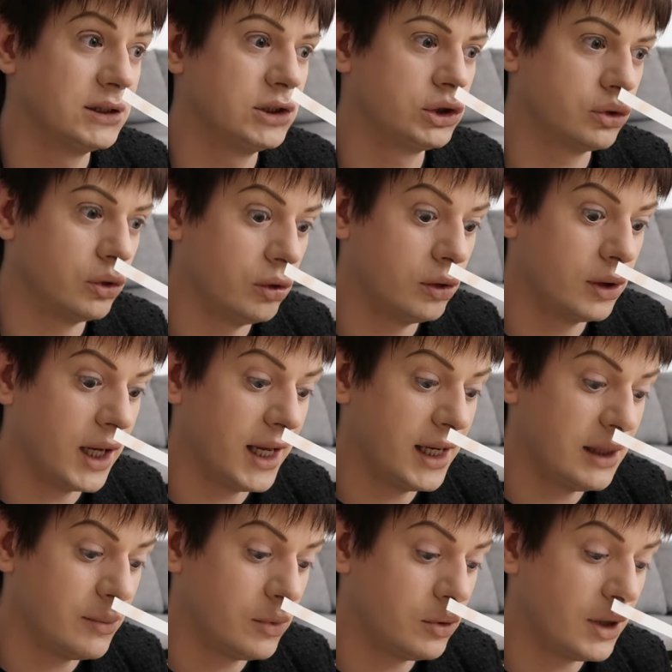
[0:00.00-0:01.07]
strong
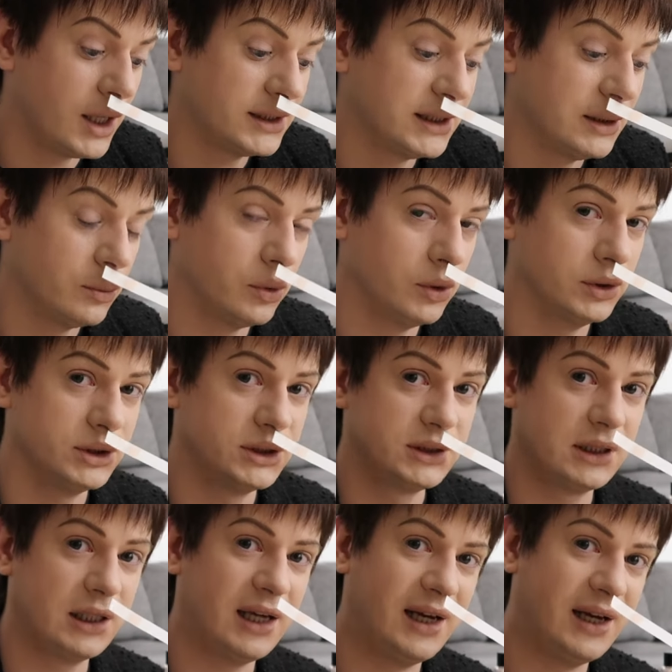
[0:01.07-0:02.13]
anymore as it was